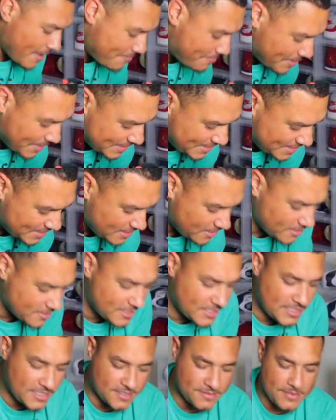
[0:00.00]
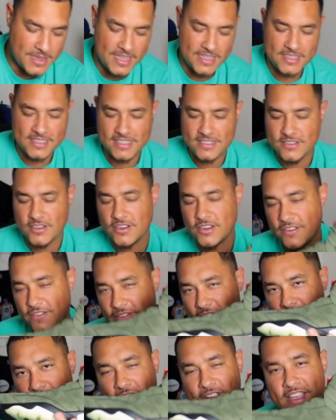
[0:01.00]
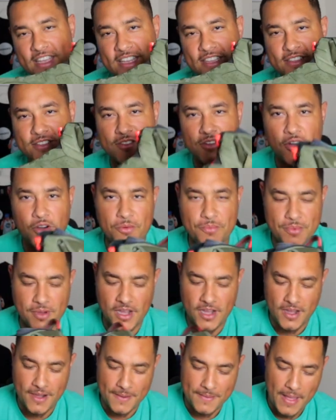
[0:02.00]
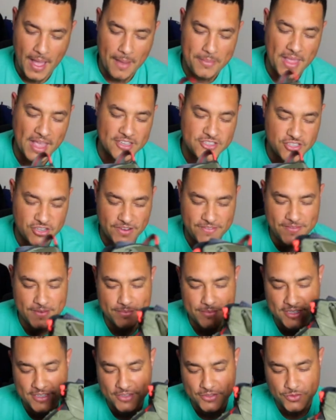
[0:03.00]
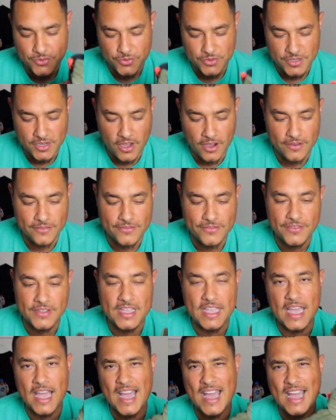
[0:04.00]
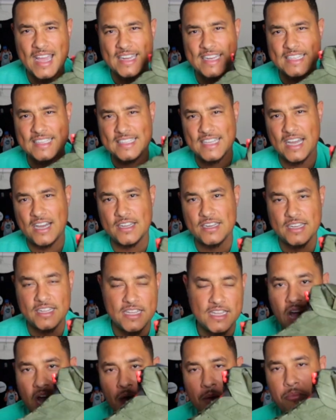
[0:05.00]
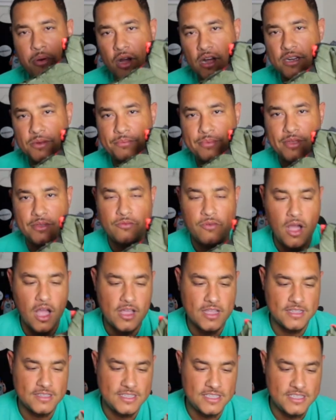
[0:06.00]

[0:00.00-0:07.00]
opinion on these, man, these are freaking dope. I'm not sure if I'm gonna do an on feet. I highly doubt it. I'll probably be rocking